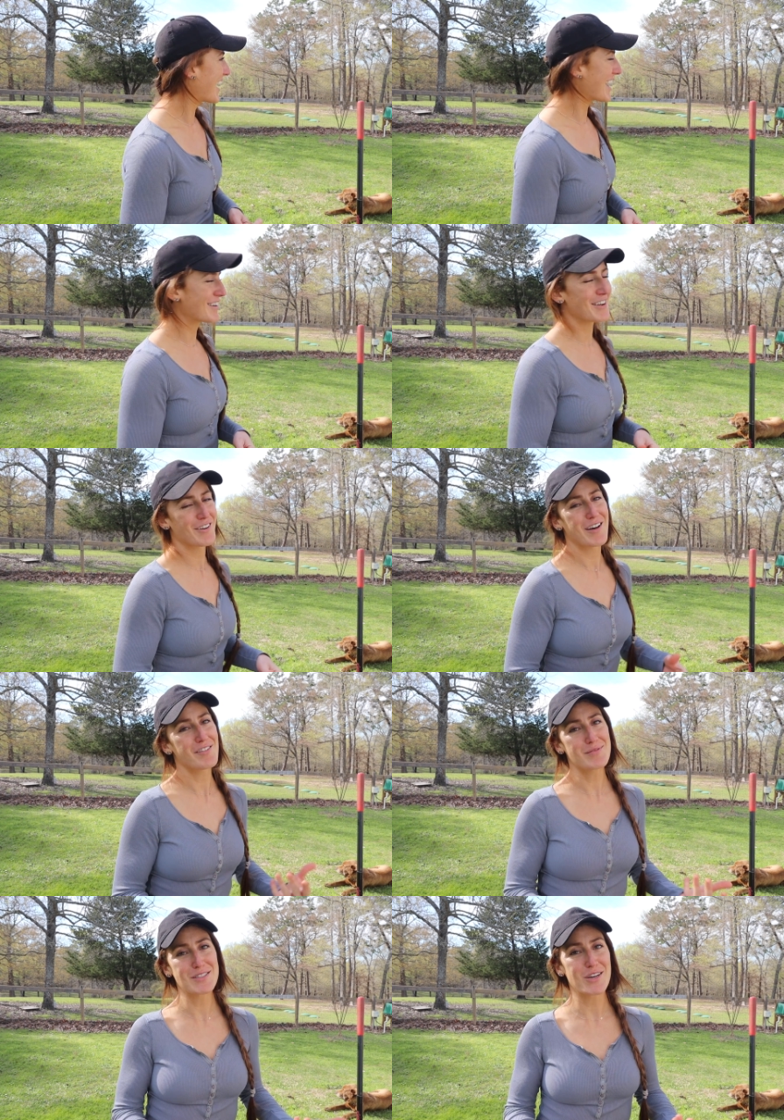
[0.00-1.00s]
I don't know,
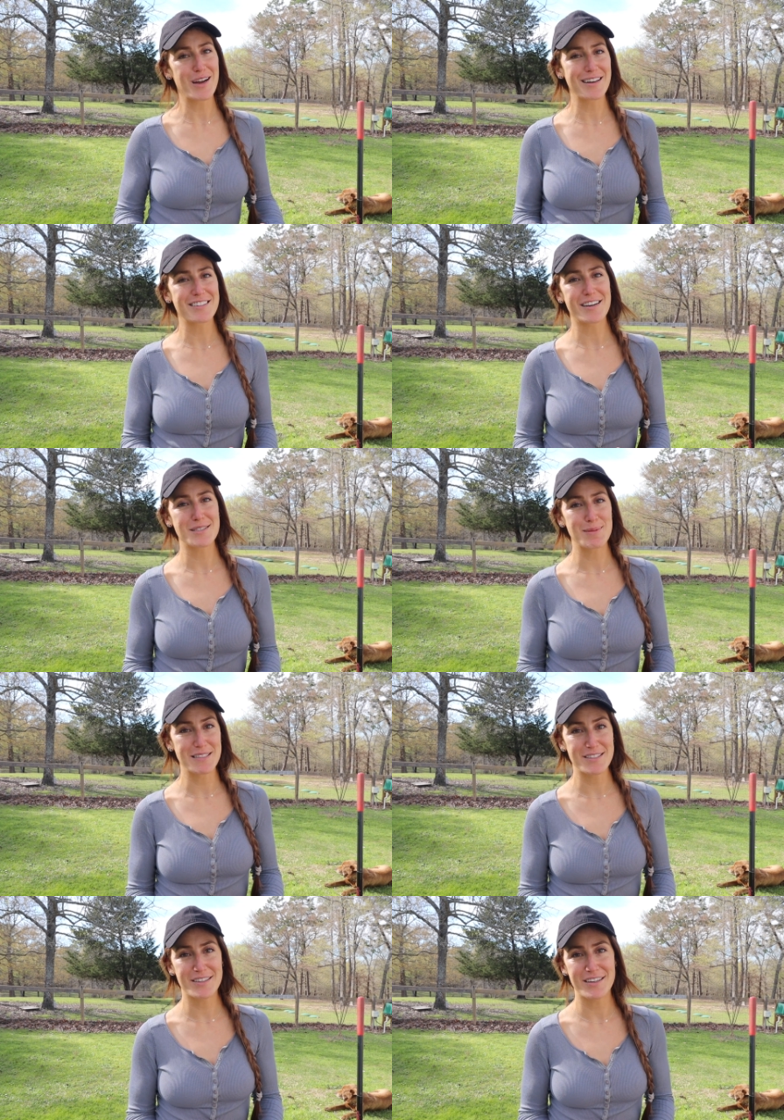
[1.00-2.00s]
I've been trying to talk
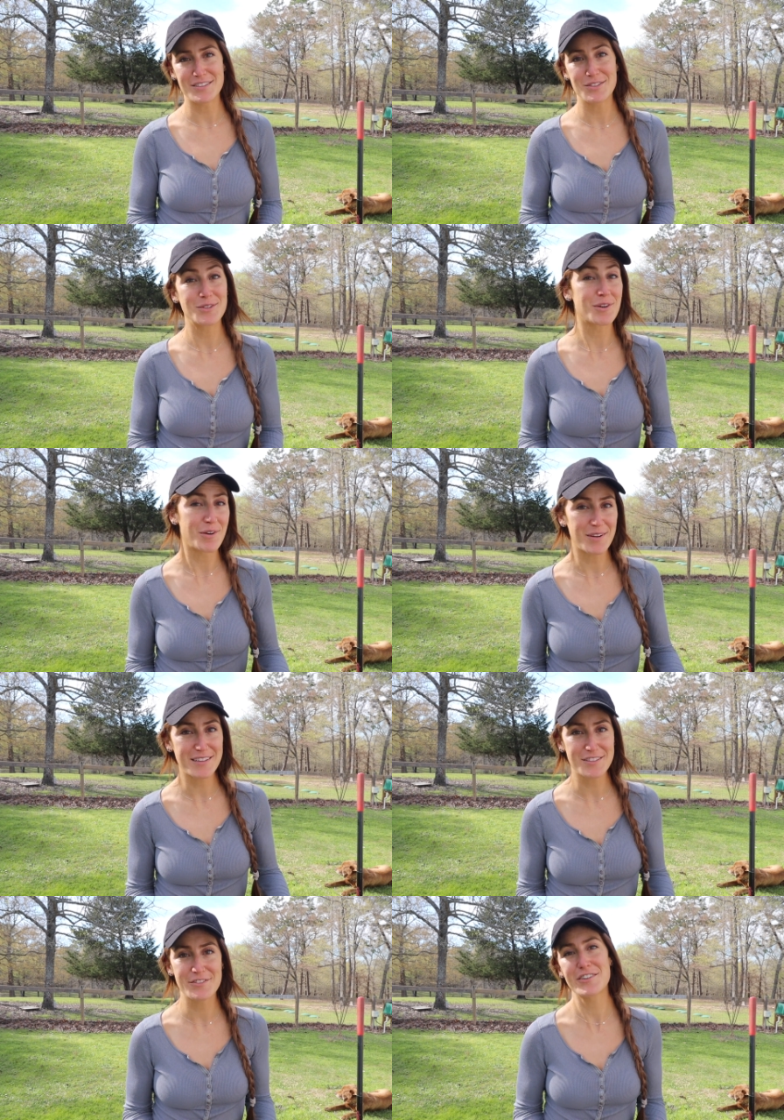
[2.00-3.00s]
Spencer into growing
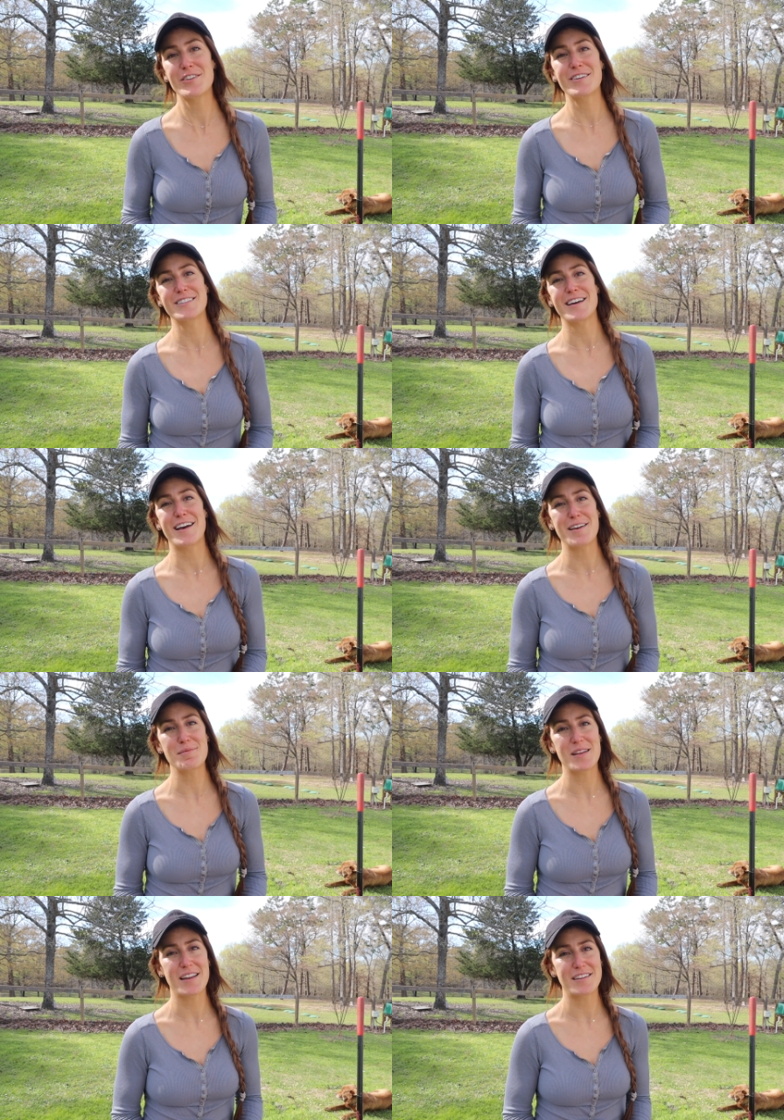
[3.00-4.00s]
this for a long
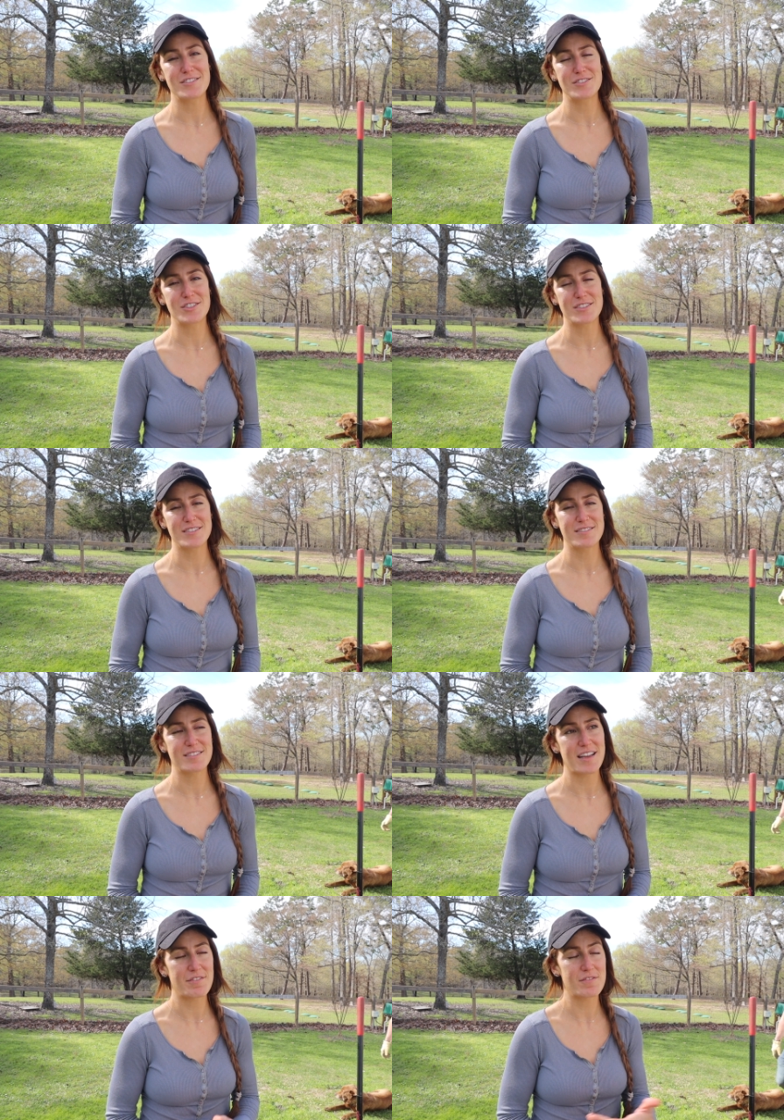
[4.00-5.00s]
time and I just,
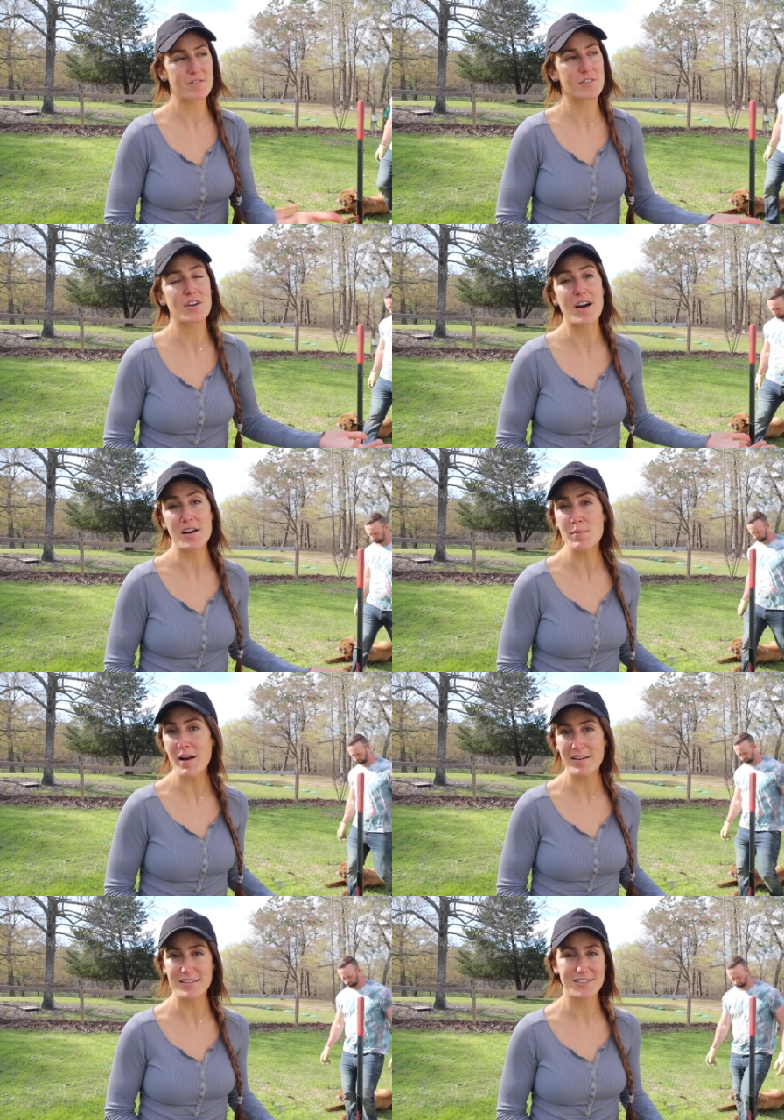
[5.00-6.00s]
I've forgotten
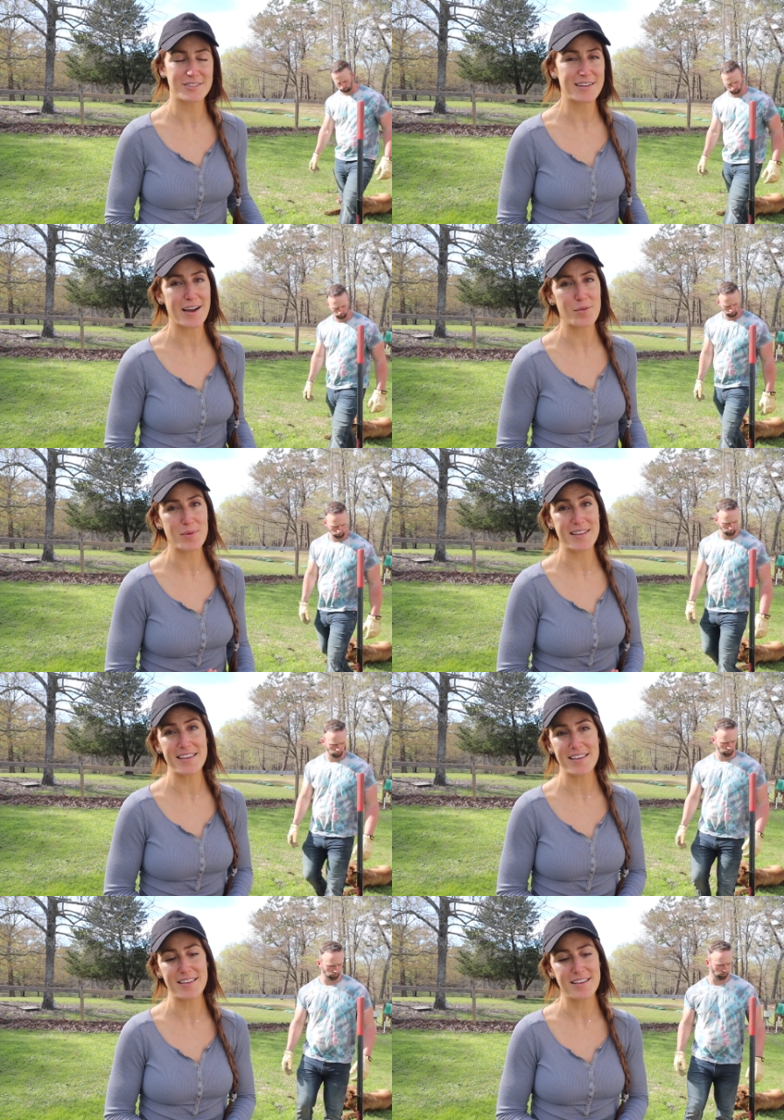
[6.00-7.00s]
about it until now, but
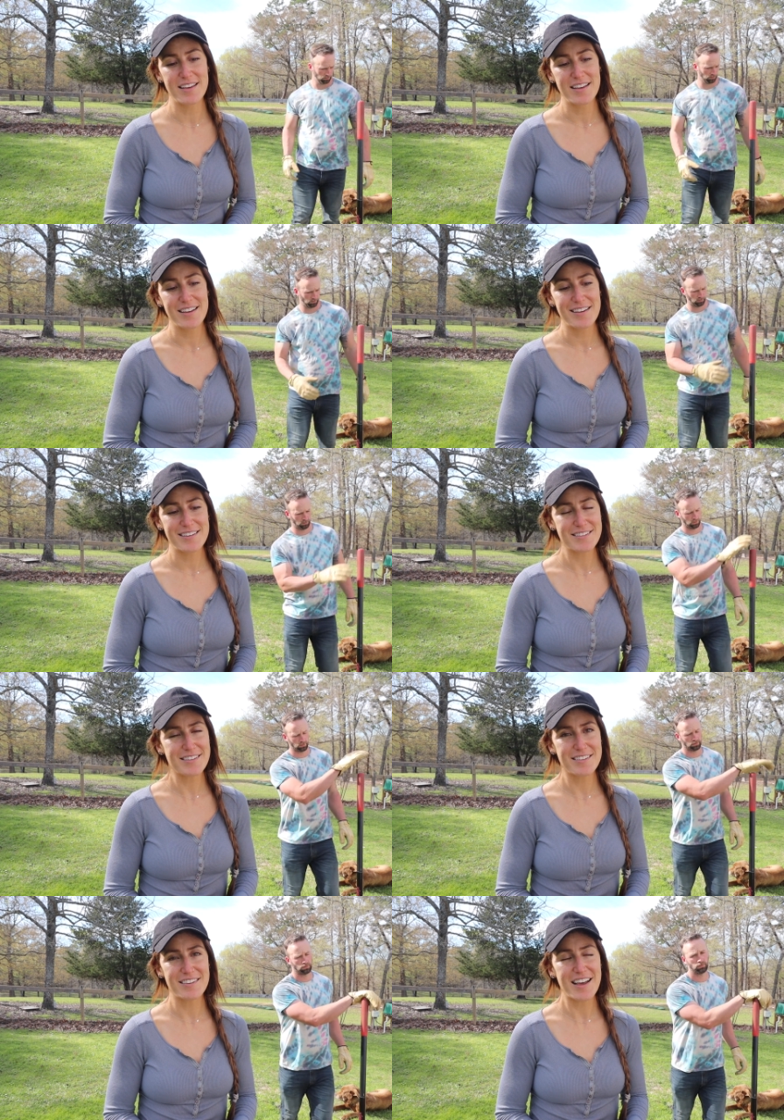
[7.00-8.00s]
he
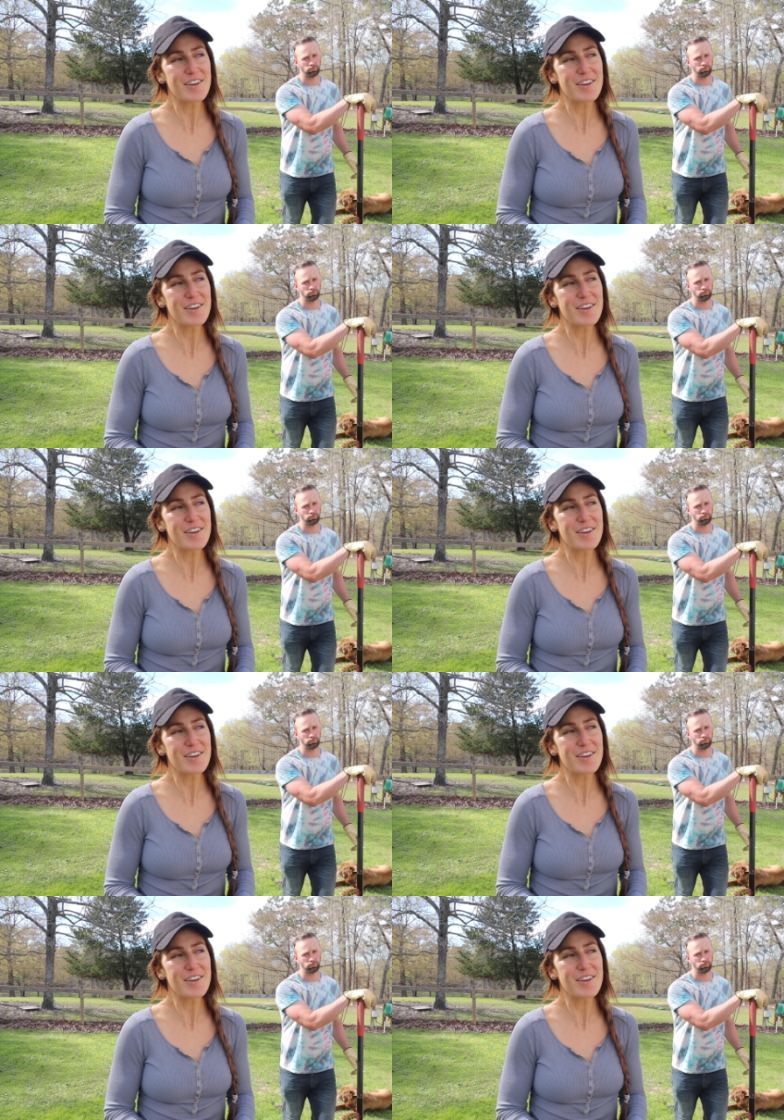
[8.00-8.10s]
doesn't, I